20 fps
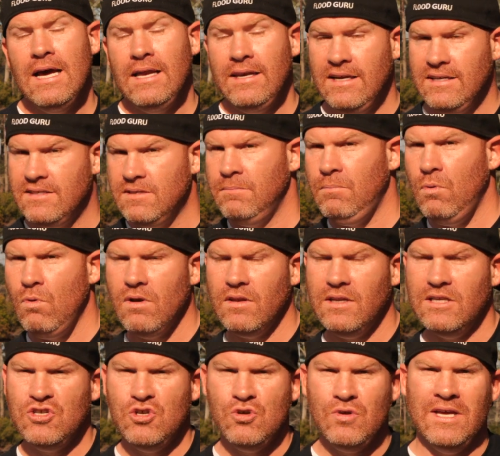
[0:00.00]
Now it's important
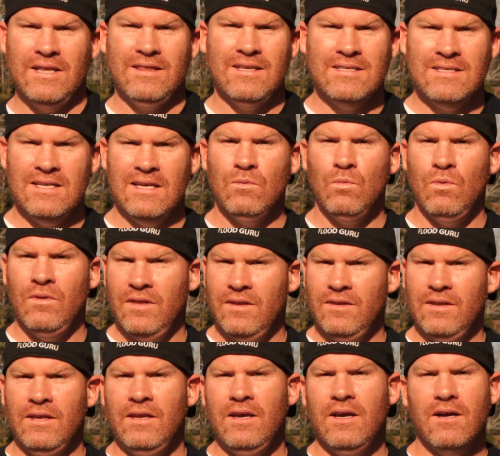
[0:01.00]
that you get this in within
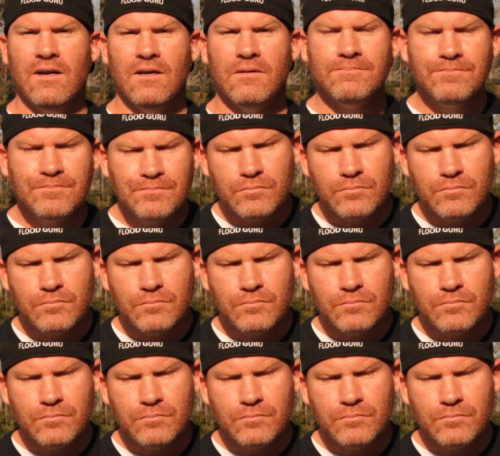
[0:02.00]
the year